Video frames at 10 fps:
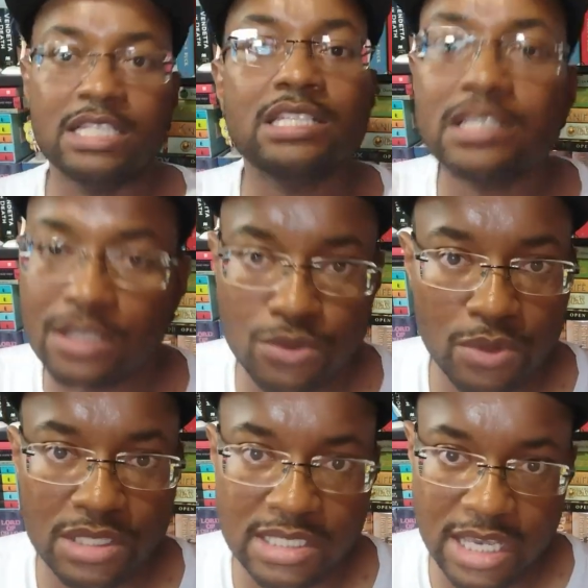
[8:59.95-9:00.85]
This is a
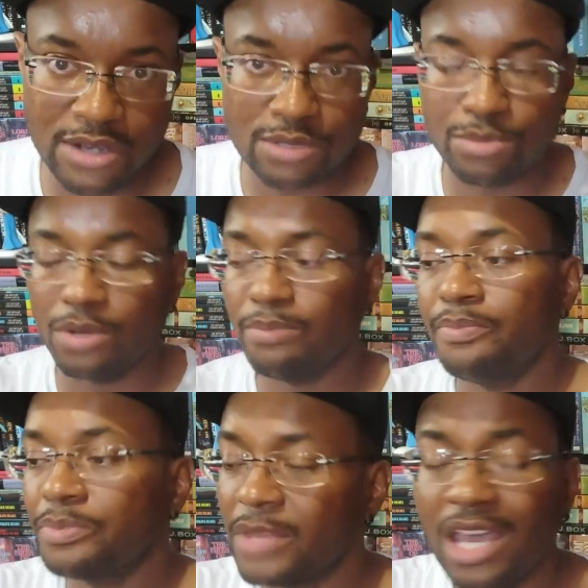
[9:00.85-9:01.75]
Dorothy Sayers book
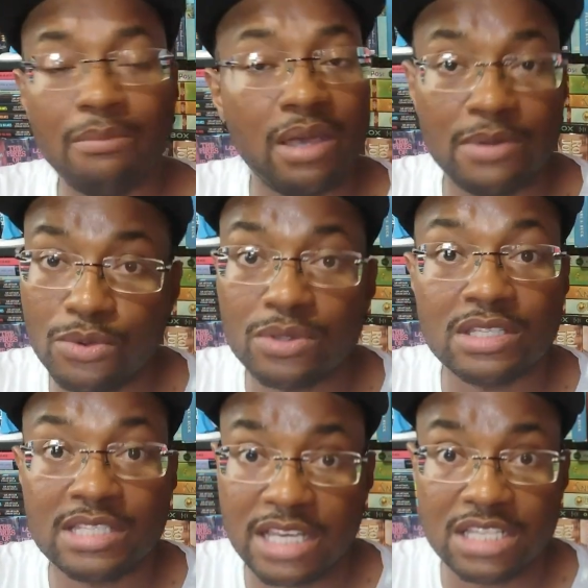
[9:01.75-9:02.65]
and Baby
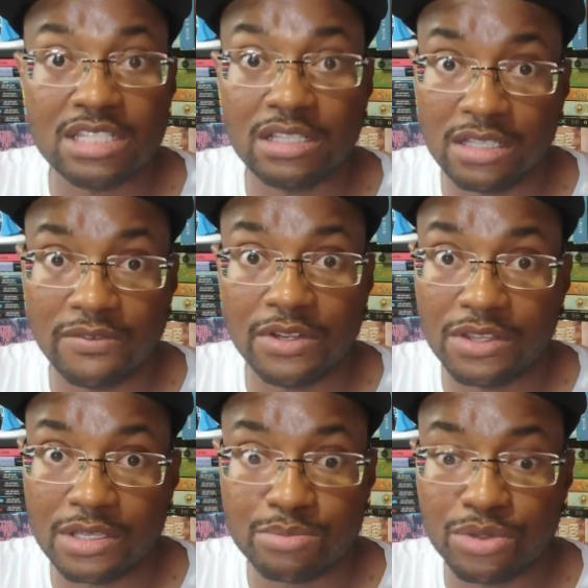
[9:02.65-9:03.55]
Dorothy Sayers delivered
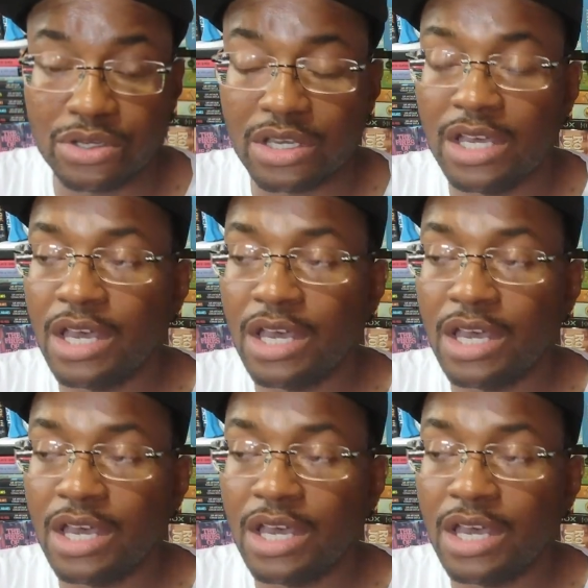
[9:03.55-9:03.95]
in this book.